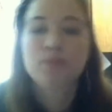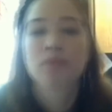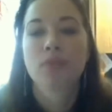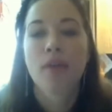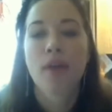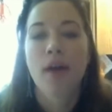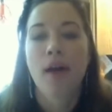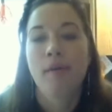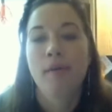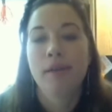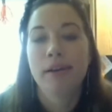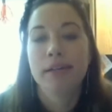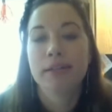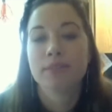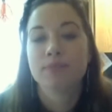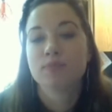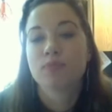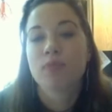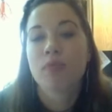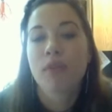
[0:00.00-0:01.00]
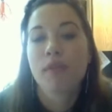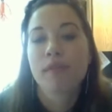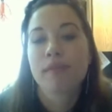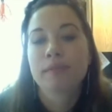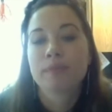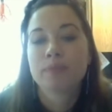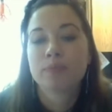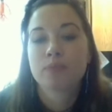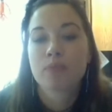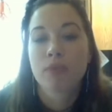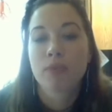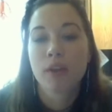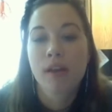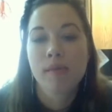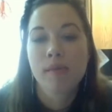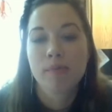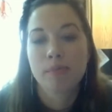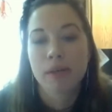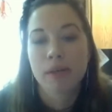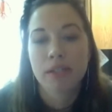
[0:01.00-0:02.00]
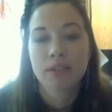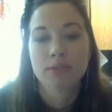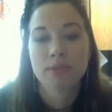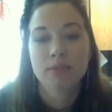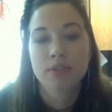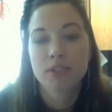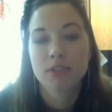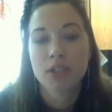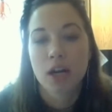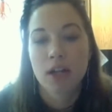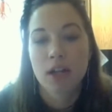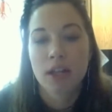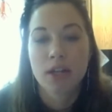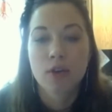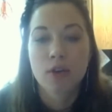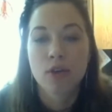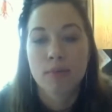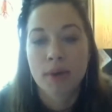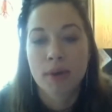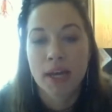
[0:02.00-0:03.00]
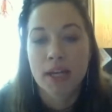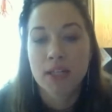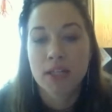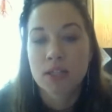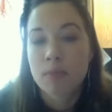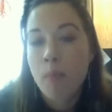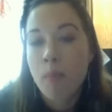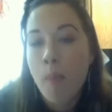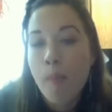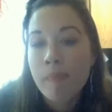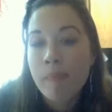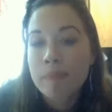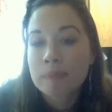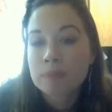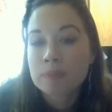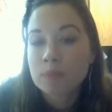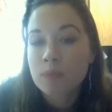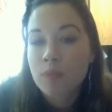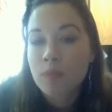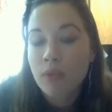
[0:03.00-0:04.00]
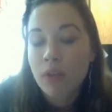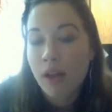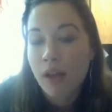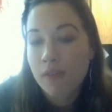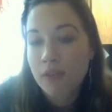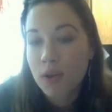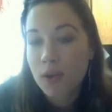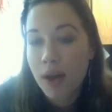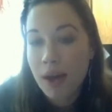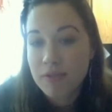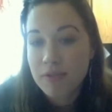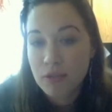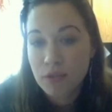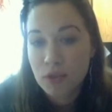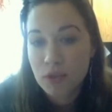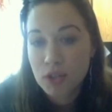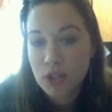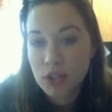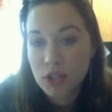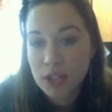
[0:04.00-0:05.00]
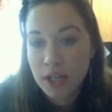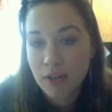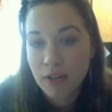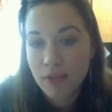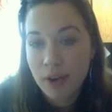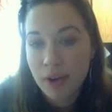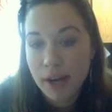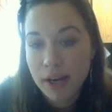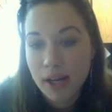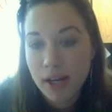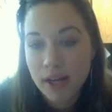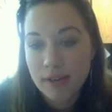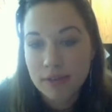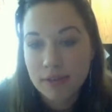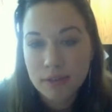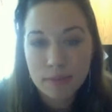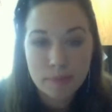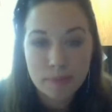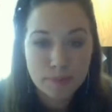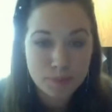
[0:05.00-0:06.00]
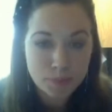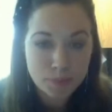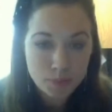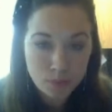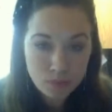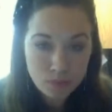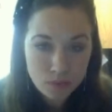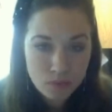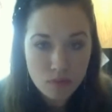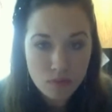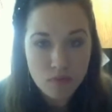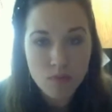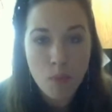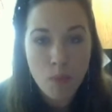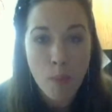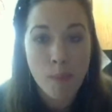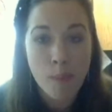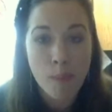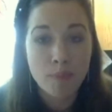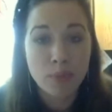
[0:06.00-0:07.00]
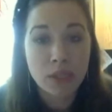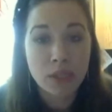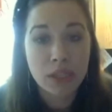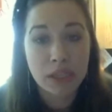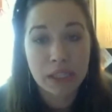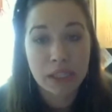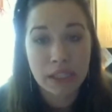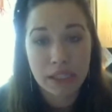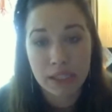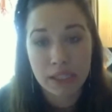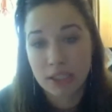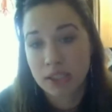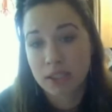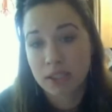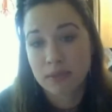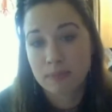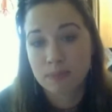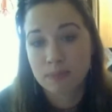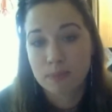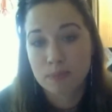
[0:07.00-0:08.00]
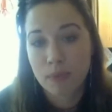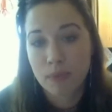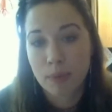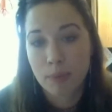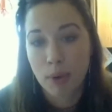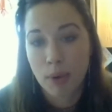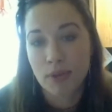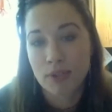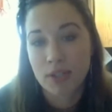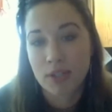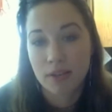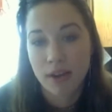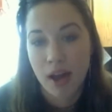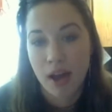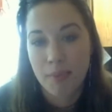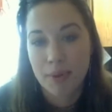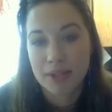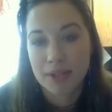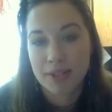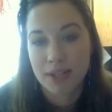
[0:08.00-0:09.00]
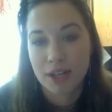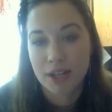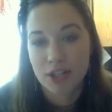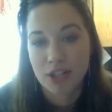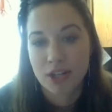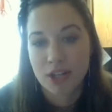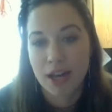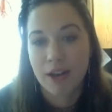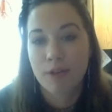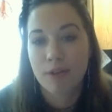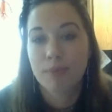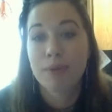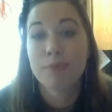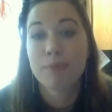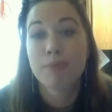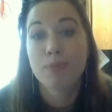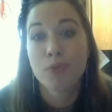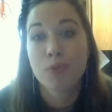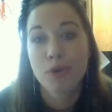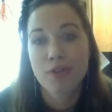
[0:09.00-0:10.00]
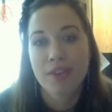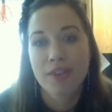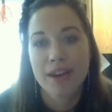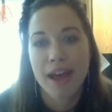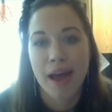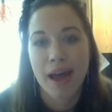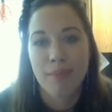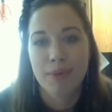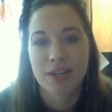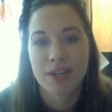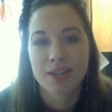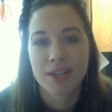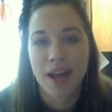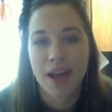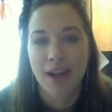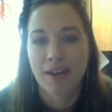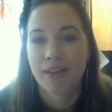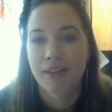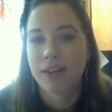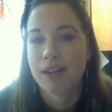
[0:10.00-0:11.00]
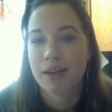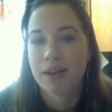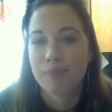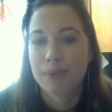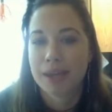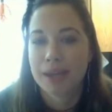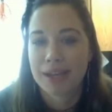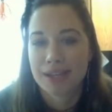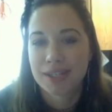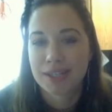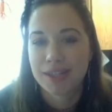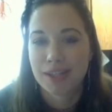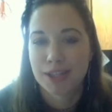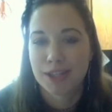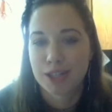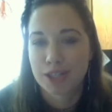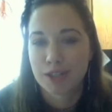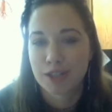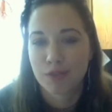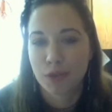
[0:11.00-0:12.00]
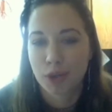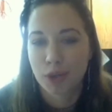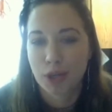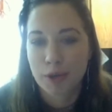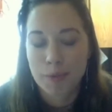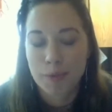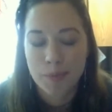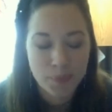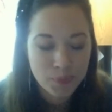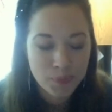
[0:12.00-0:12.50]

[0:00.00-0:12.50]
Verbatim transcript: All right, my darling gourmets. If you have a food you're terrified of, please post it in the comments section. I would be more than happy to tackle it and make it delicious for you.